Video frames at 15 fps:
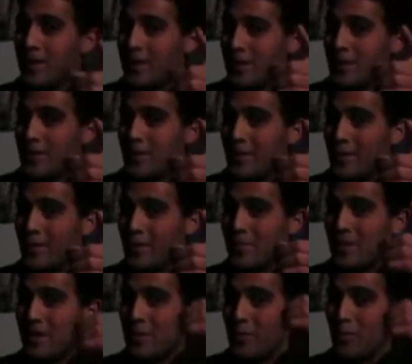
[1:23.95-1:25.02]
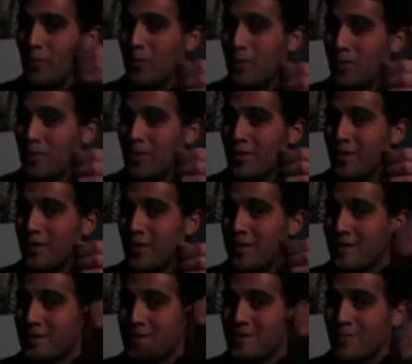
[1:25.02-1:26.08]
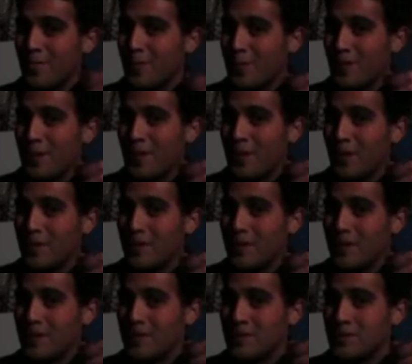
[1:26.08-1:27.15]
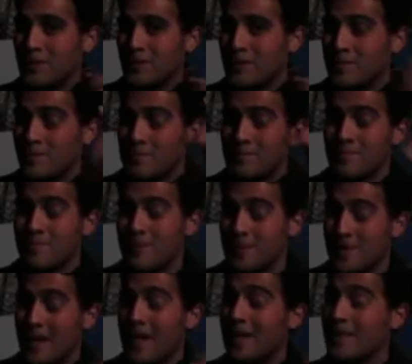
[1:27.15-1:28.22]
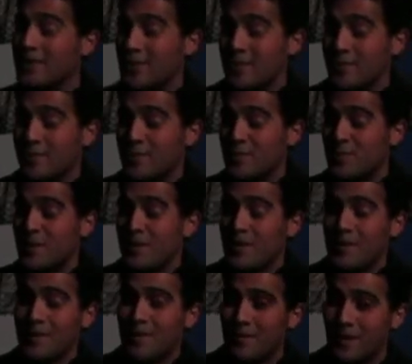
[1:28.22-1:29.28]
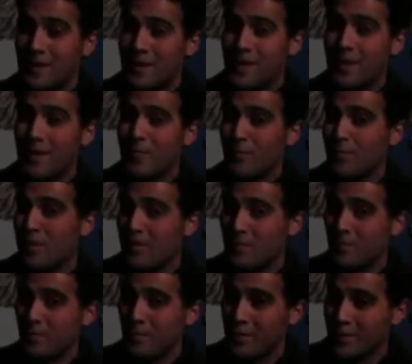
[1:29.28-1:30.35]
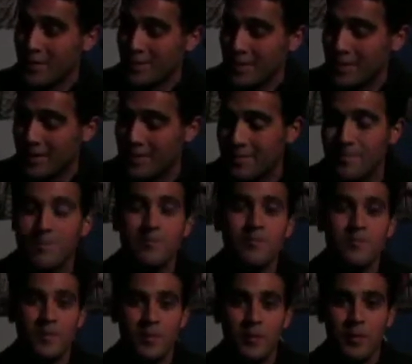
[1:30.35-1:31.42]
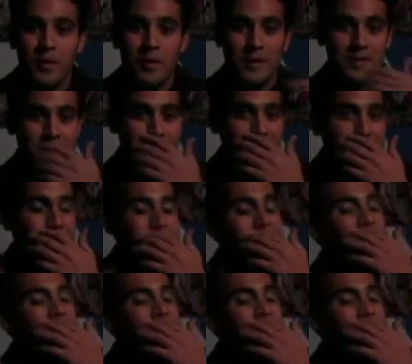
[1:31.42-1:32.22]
good-looking people with good hearts. We're not all pretentious. Because I, generally speaking, get along with people who are good-looking. What can I say?